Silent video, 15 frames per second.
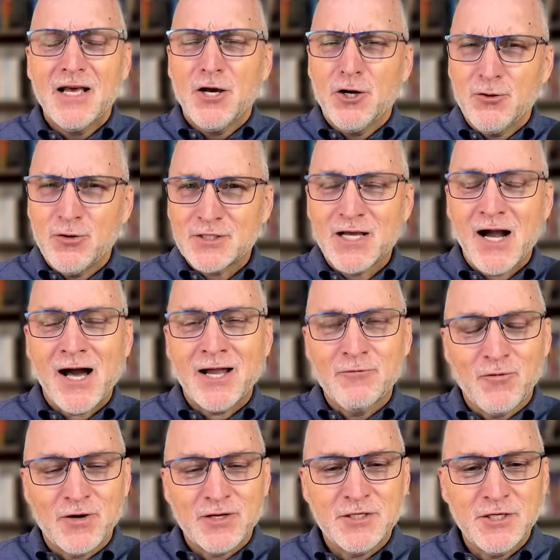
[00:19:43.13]
Who is God and
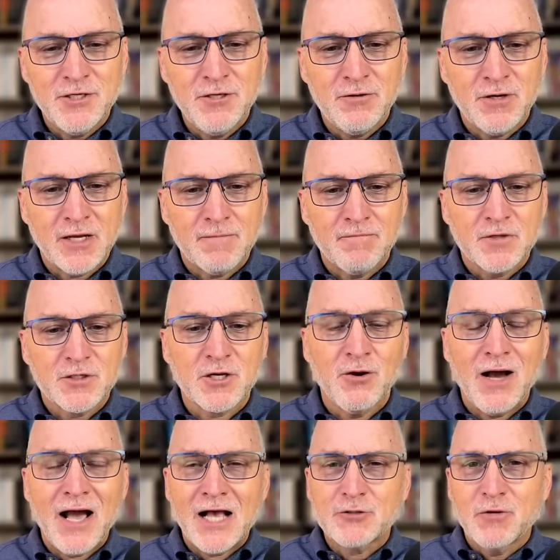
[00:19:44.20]
what is he doing? So
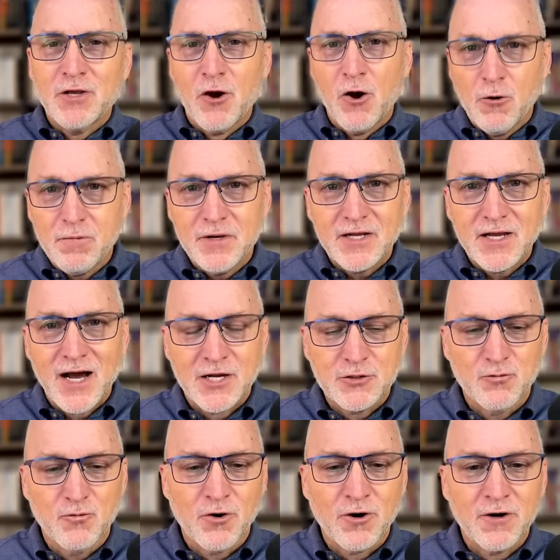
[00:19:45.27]
as we open God's
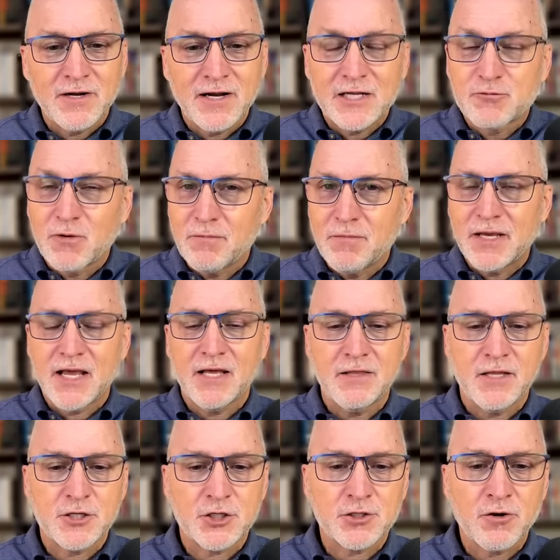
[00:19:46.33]
Word and as we begin
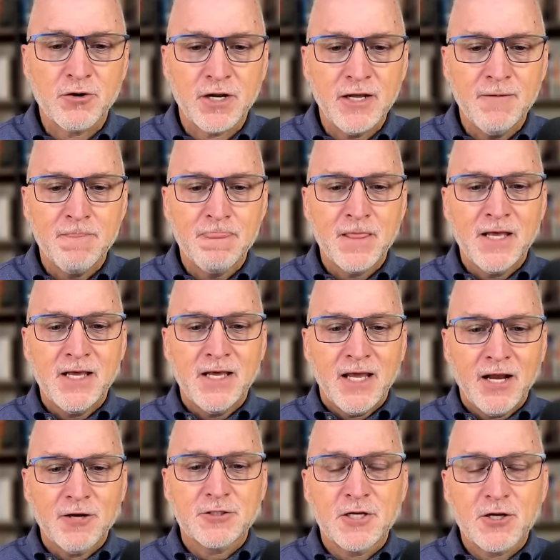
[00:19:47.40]
this journey,
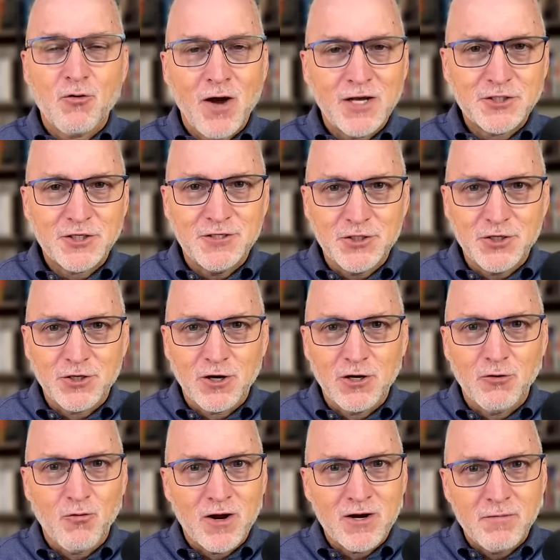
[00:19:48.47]
here's the questions you're going to
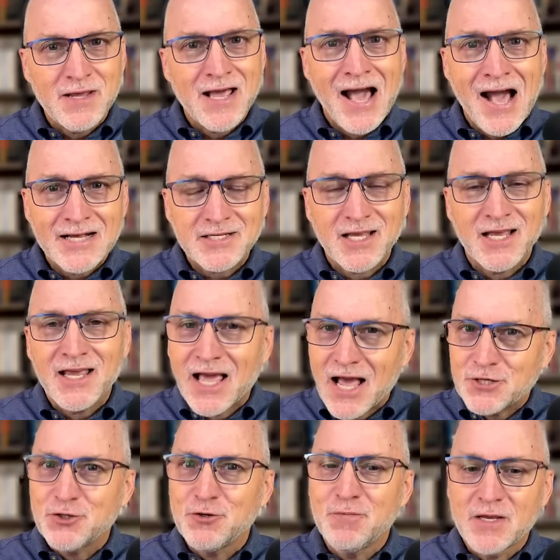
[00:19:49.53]
want to be asking
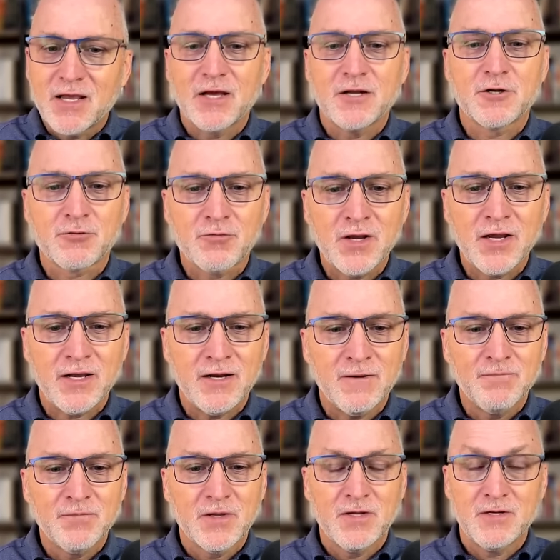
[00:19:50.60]
as you begin to read.
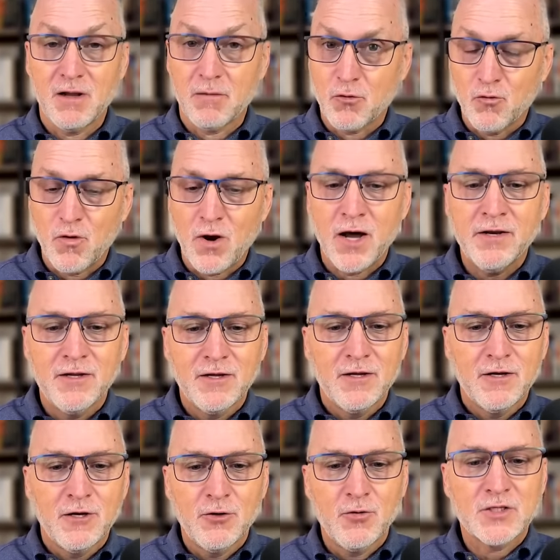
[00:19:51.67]
Number one,
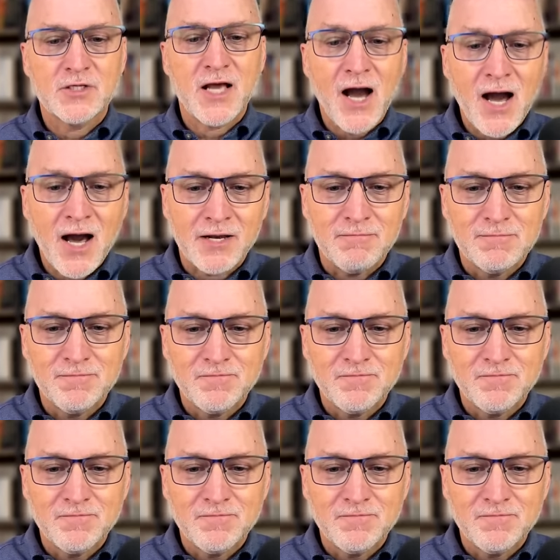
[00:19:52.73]
who is God.